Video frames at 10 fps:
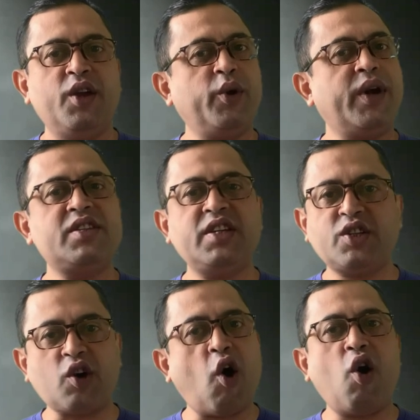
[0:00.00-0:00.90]
You can see
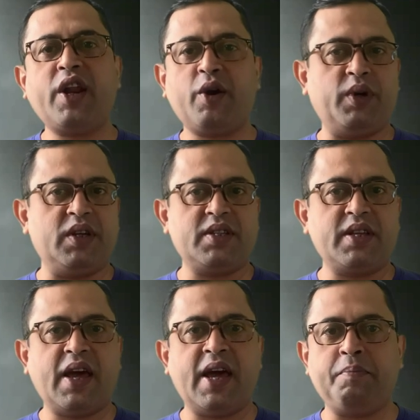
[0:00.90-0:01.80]
it all around us
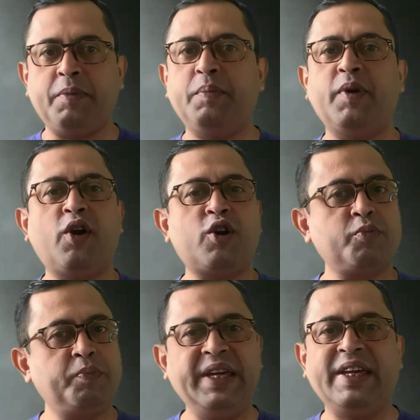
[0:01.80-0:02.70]
and people are not
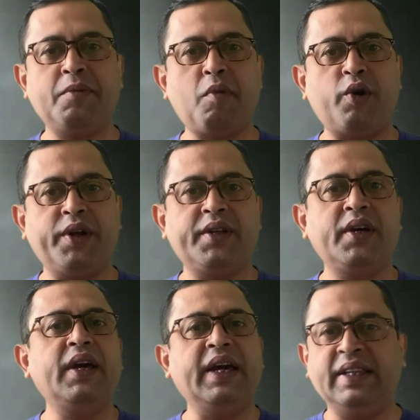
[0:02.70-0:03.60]
speaking about it
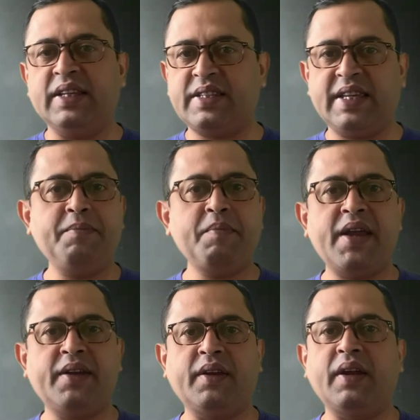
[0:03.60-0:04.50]
in the same
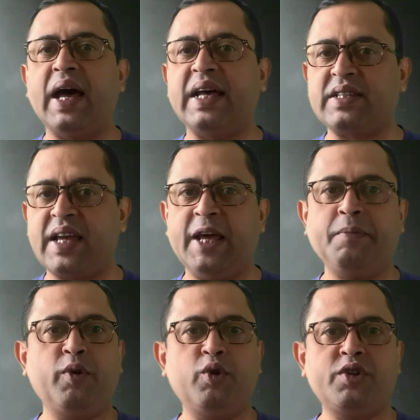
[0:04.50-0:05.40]
manner as air
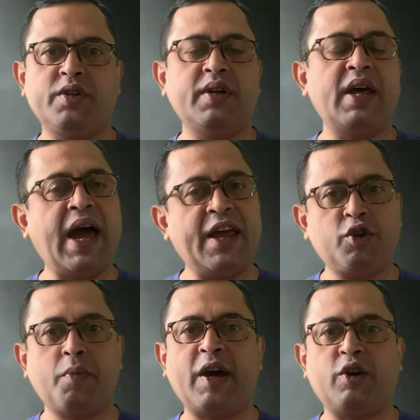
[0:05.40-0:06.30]
pollution and
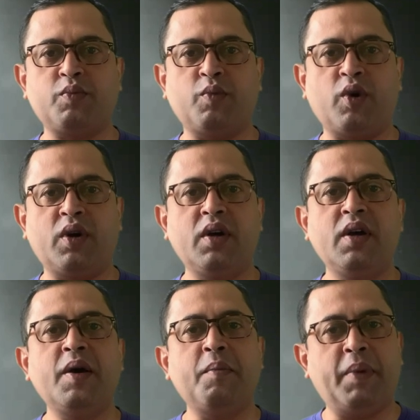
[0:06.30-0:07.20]
tobacco smoke,
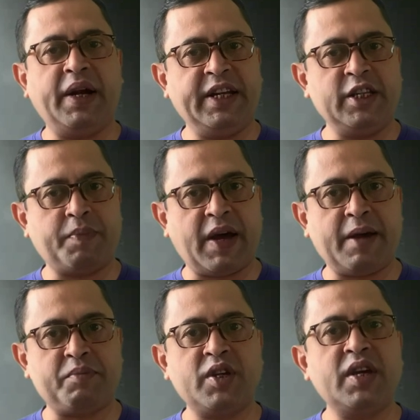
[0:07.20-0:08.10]
but it is
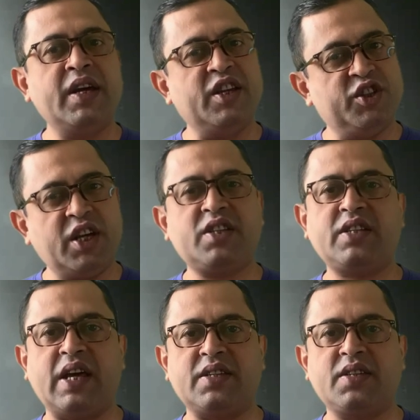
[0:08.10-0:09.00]
perhaps
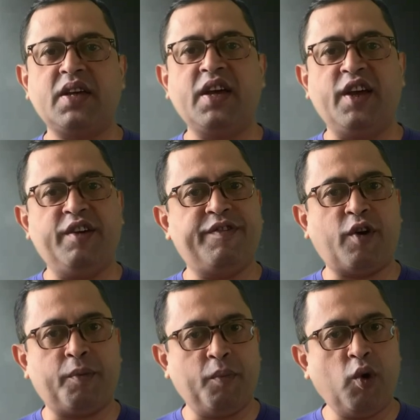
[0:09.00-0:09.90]
just as, if
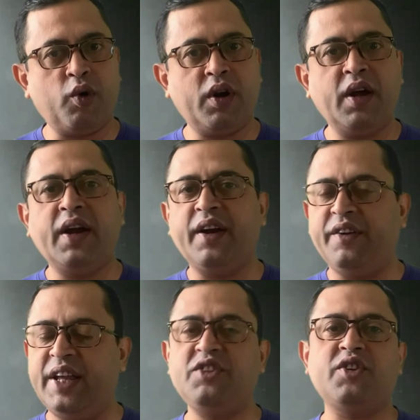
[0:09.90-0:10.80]
not more,
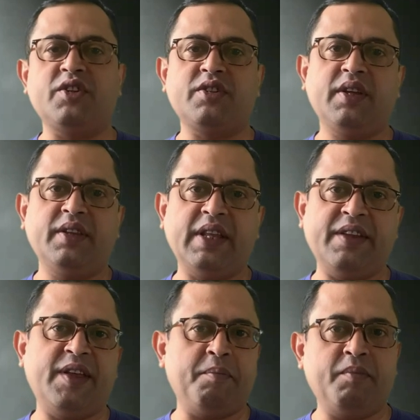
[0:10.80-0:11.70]
dangerous
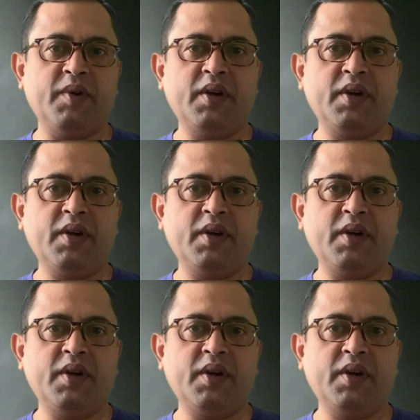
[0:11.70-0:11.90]
than them.